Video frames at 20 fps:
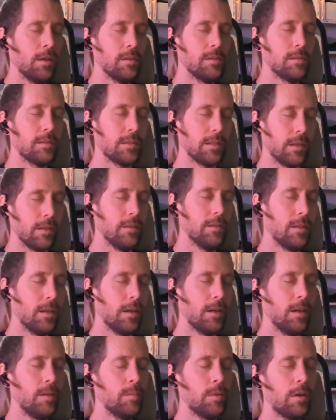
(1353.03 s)
Set a
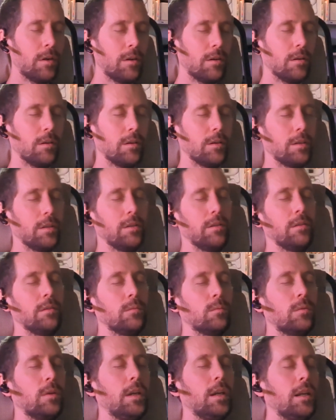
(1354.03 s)
timer on
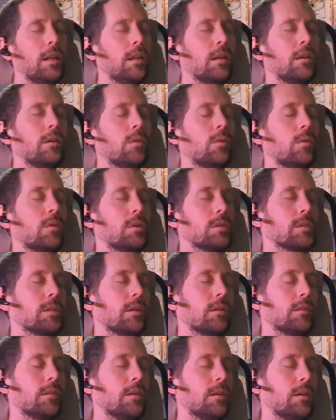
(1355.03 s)
reading or set
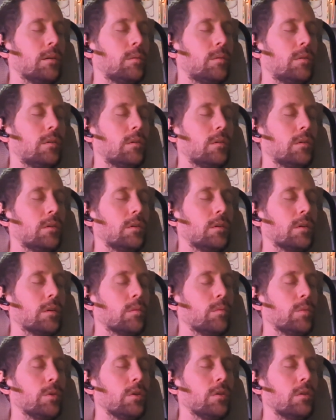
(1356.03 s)
a timer on the
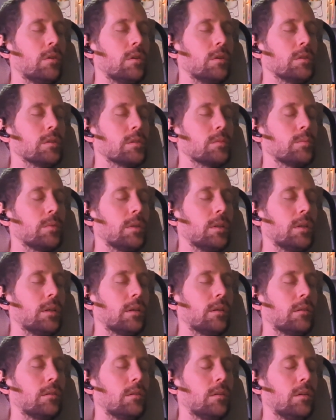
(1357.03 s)
computer and just be like,
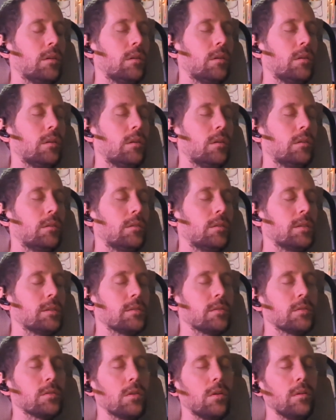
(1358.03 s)
this
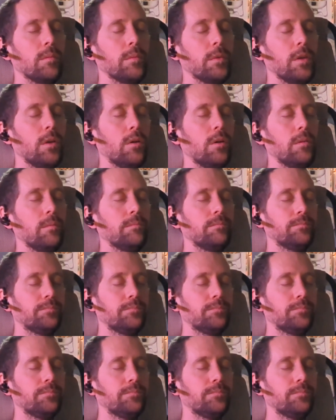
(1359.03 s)
is all I'm doing.